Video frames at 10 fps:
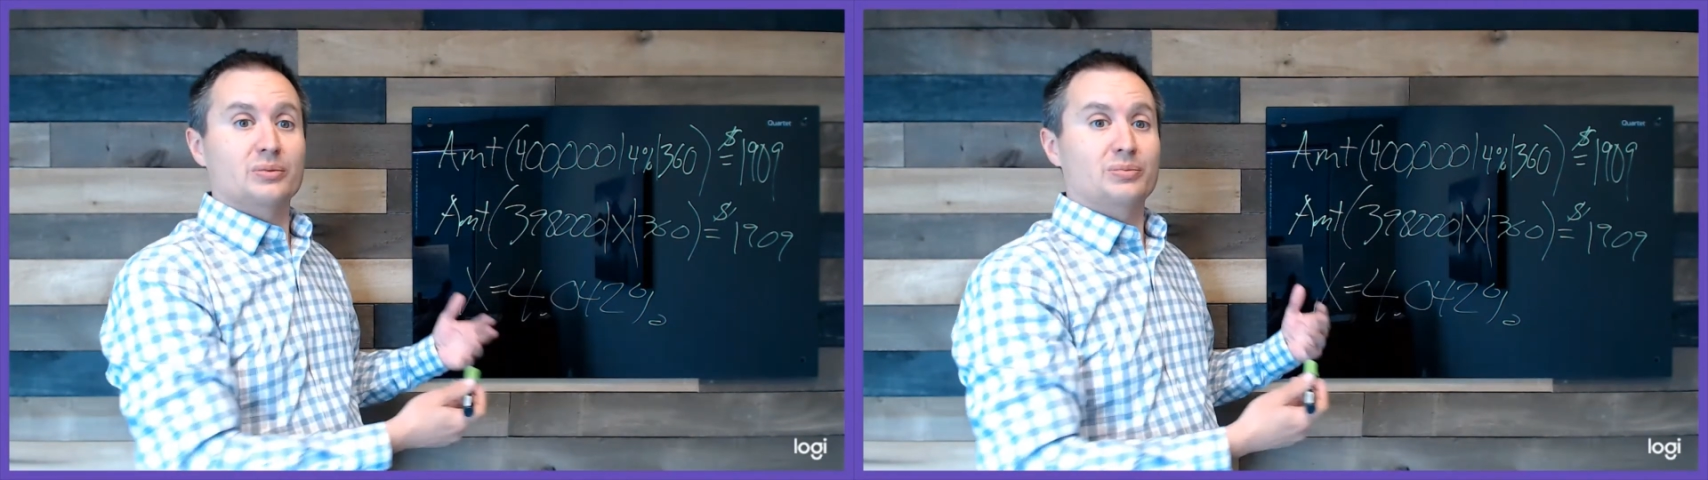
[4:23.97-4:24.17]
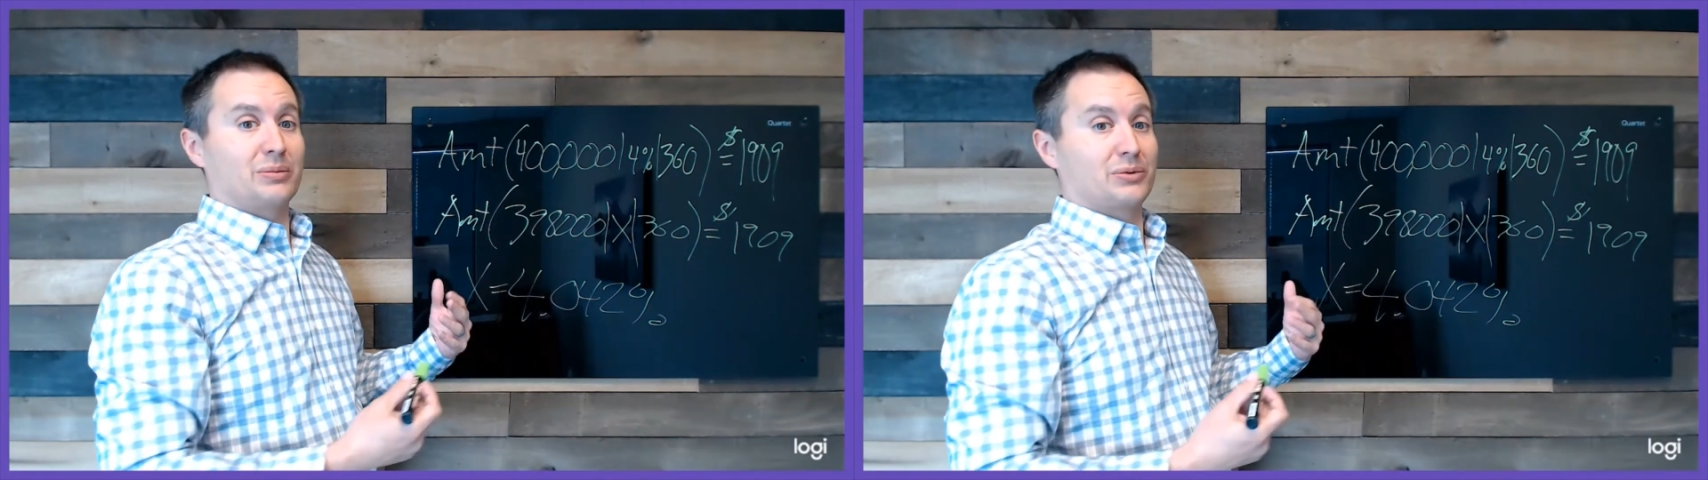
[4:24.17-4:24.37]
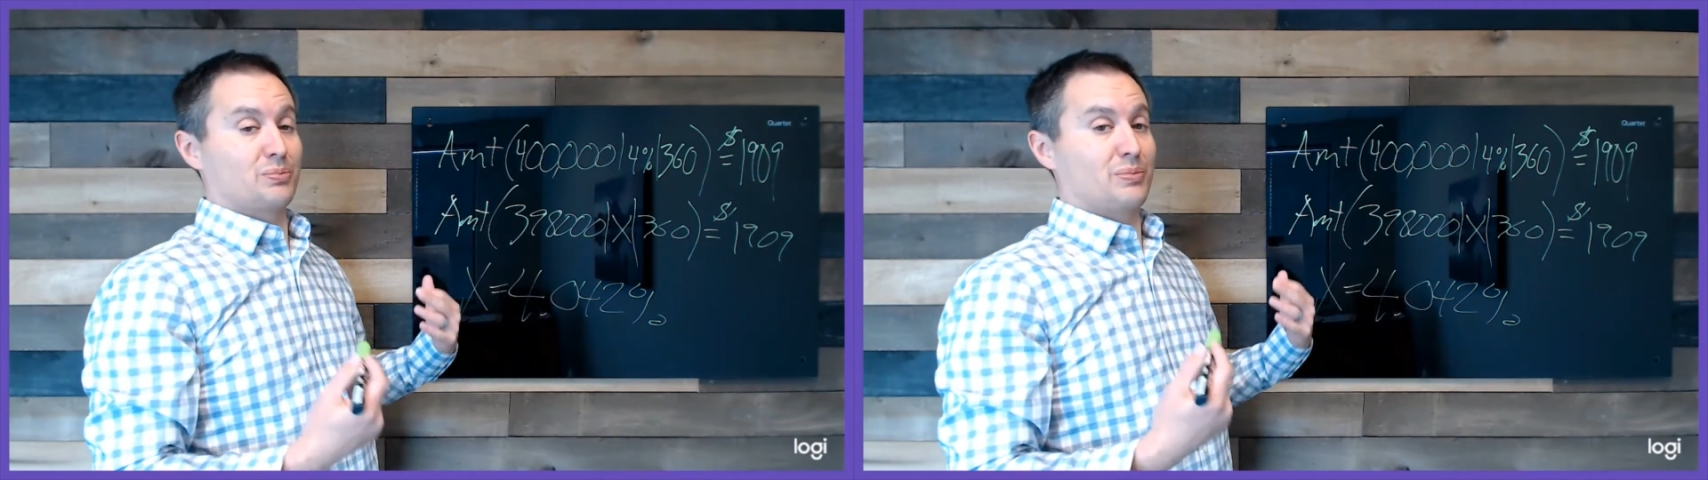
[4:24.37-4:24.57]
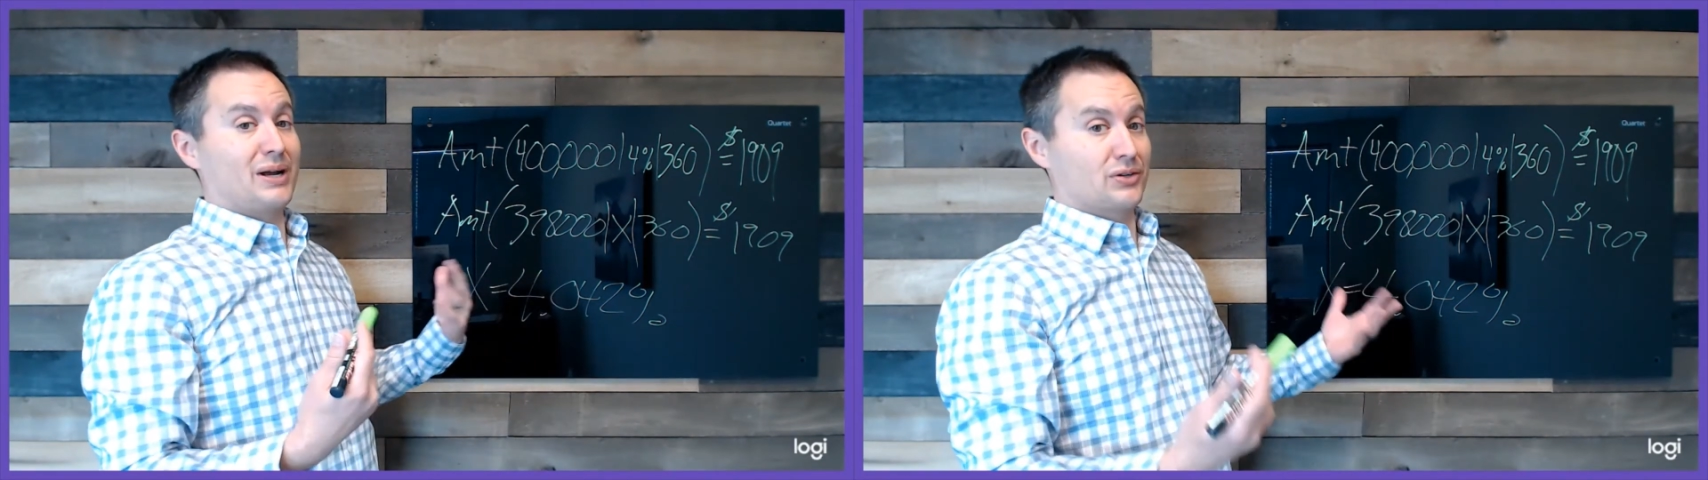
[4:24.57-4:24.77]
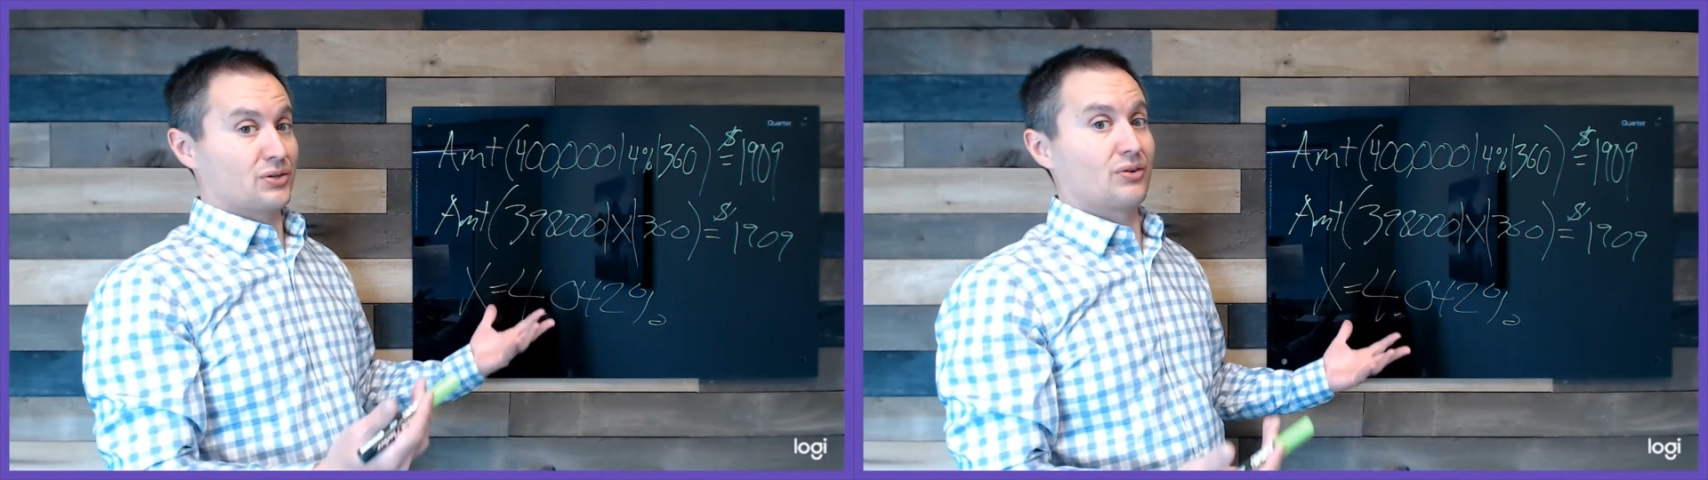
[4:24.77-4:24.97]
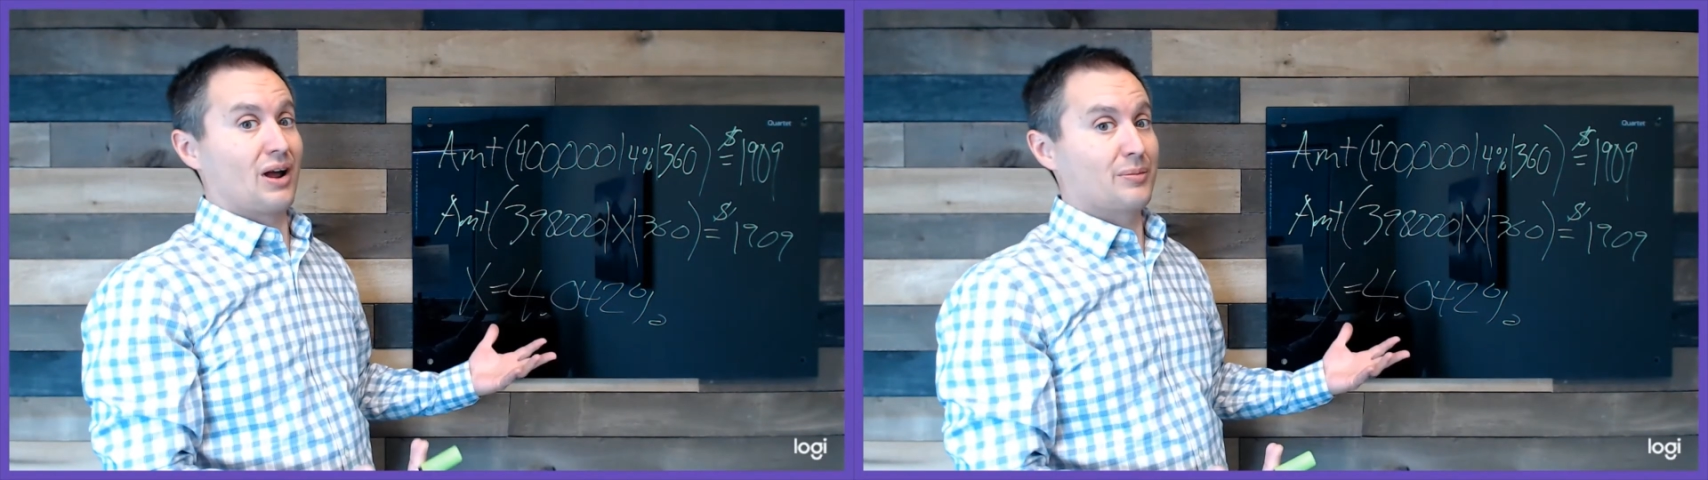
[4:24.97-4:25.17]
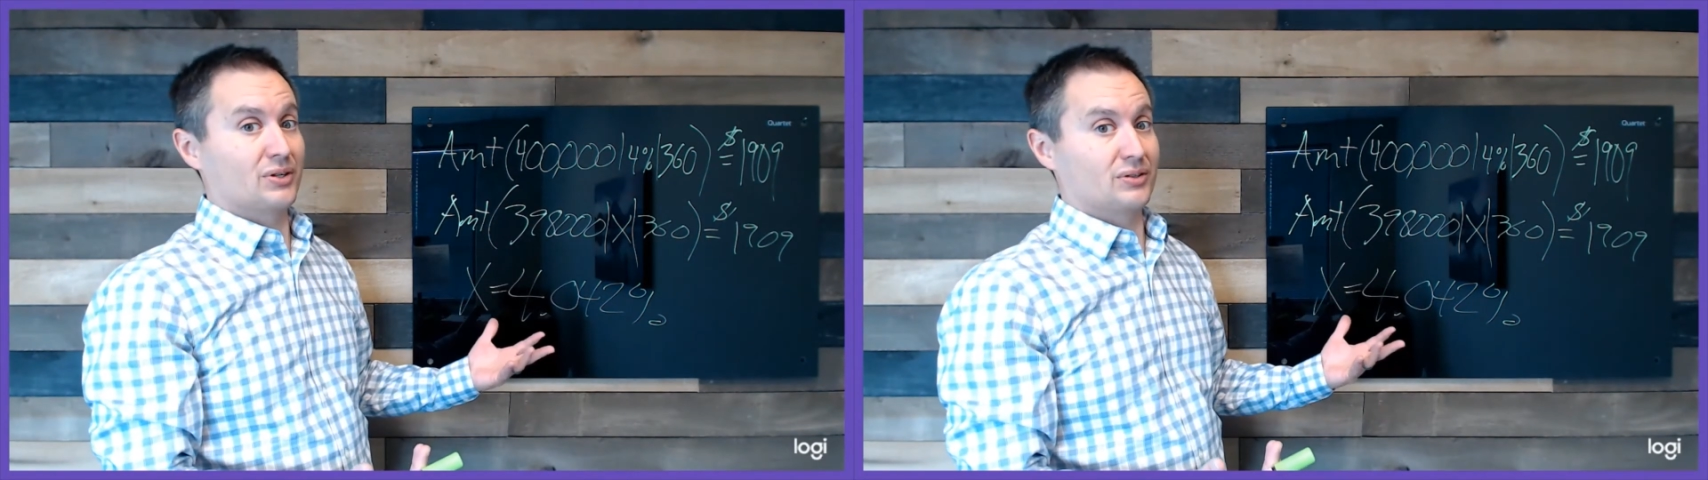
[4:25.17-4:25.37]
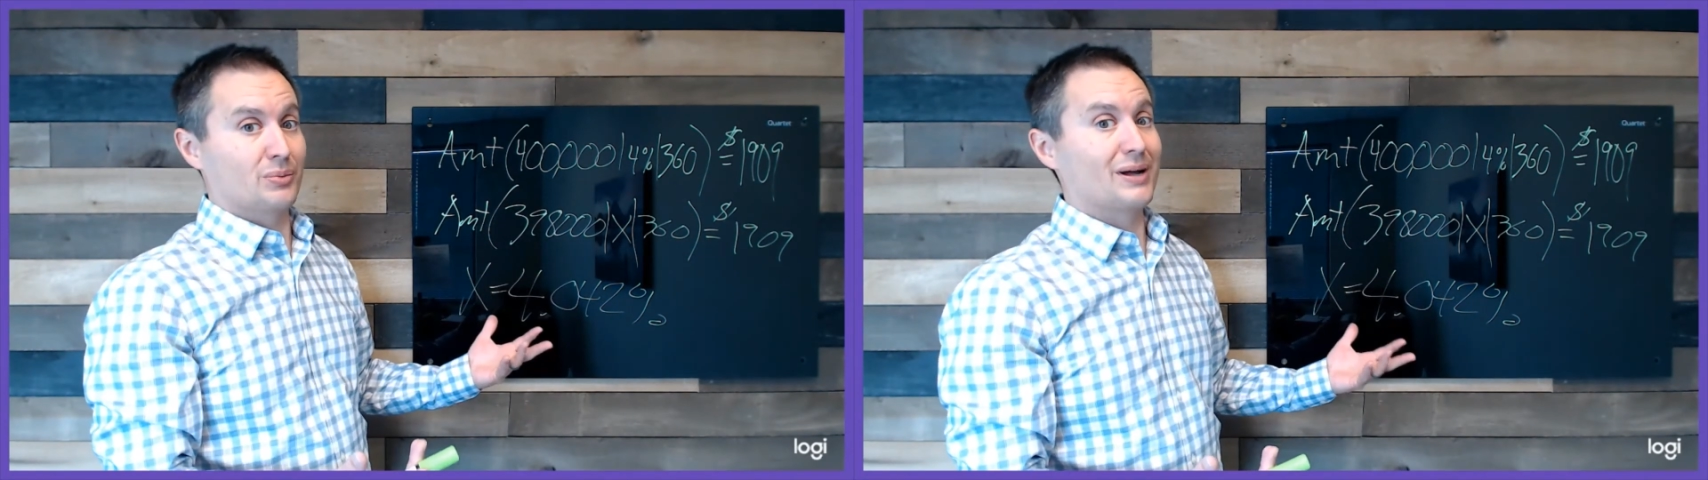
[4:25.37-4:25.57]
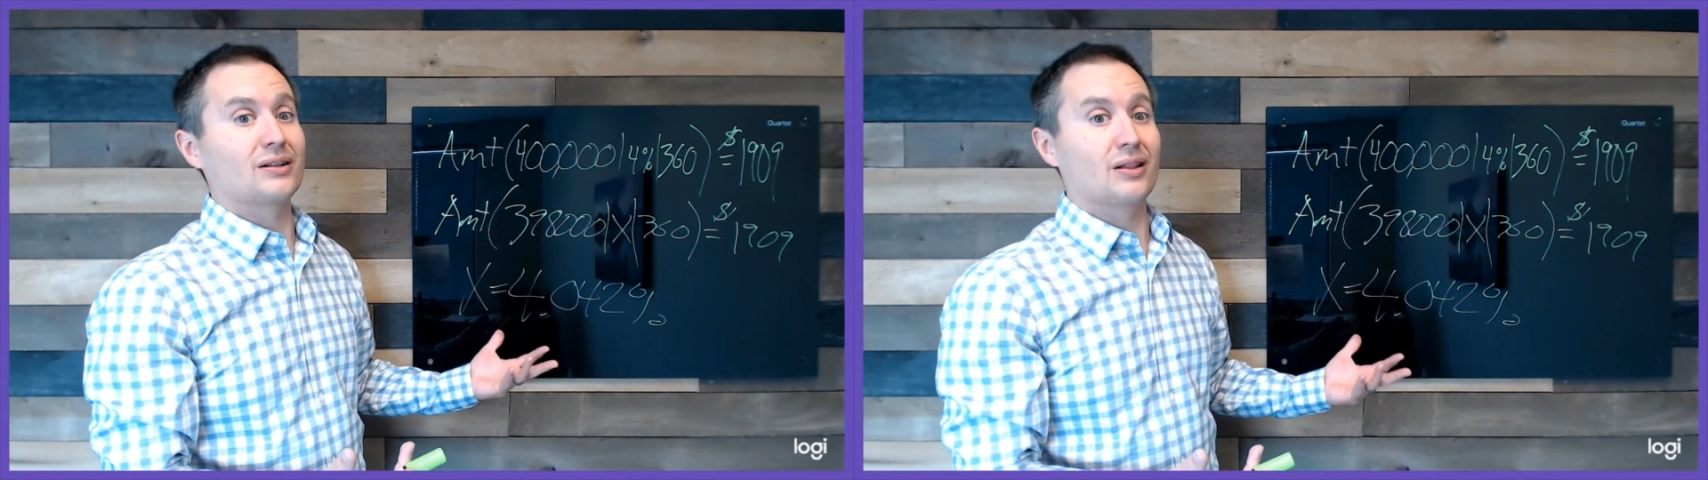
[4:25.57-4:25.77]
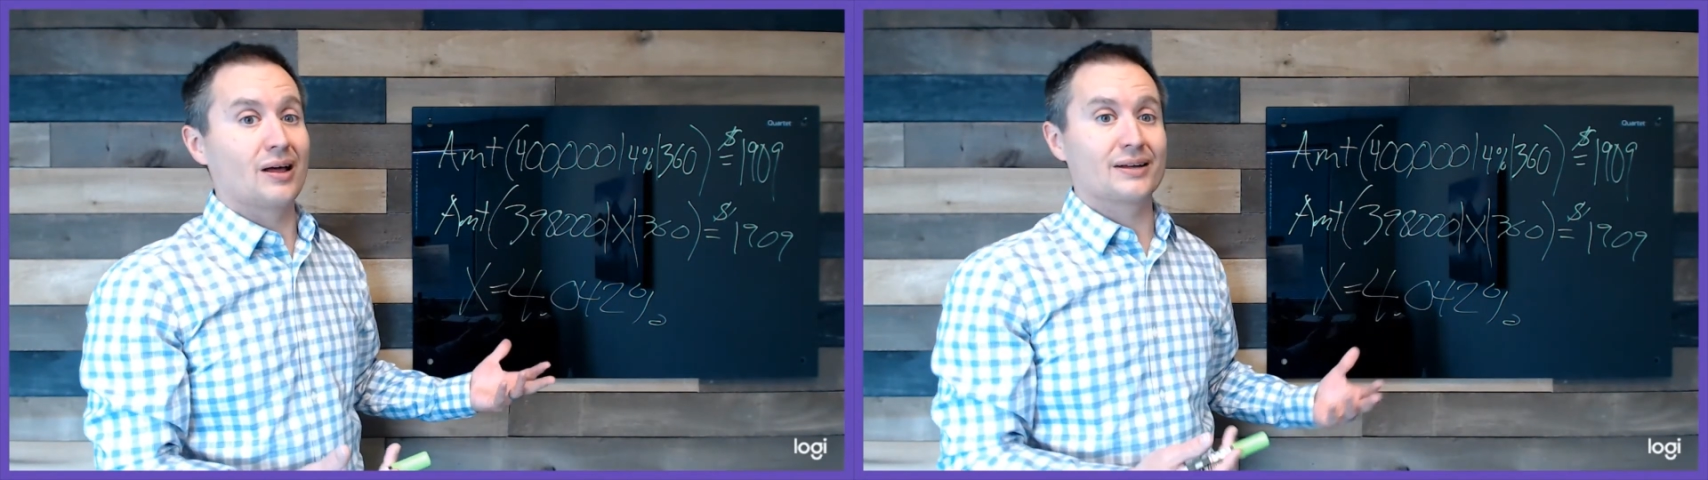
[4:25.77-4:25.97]
to be able to better describe it to my
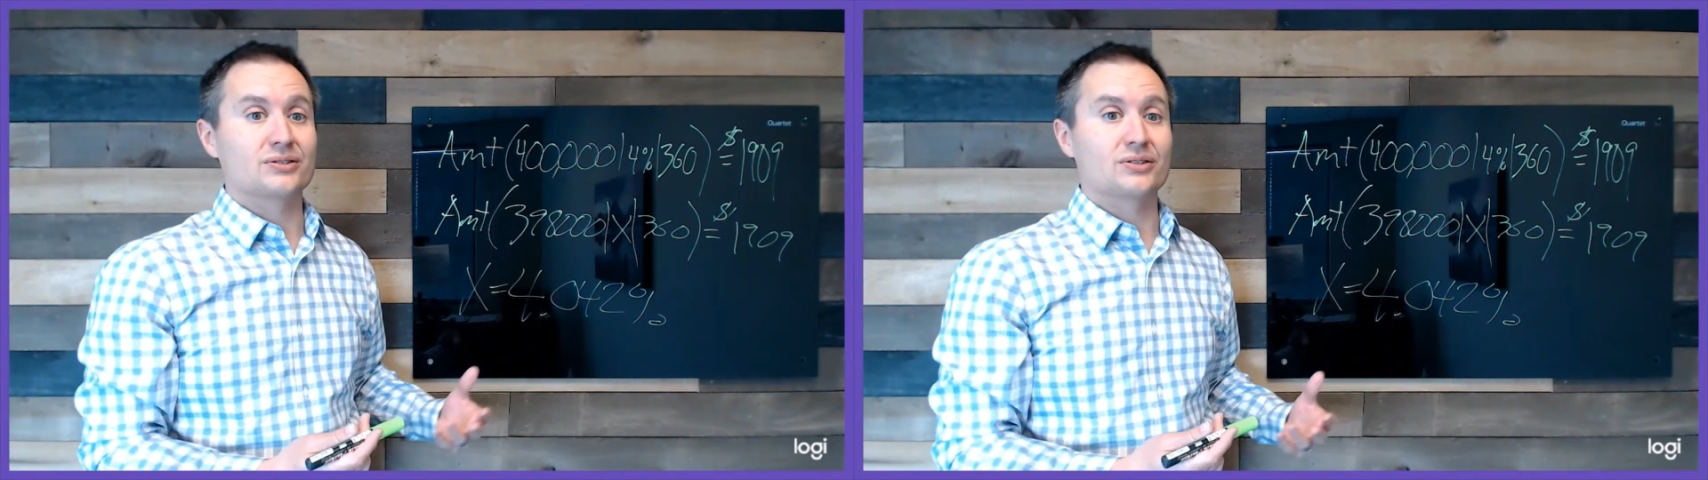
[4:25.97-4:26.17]
clients.